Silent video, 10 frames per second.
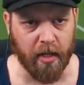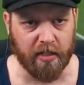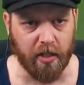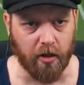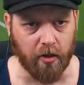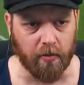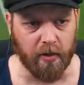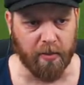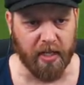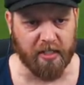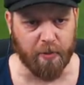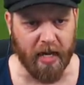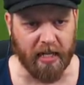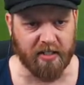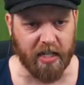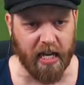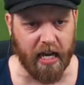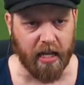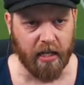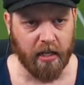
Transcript: McDonald with a bit of space here.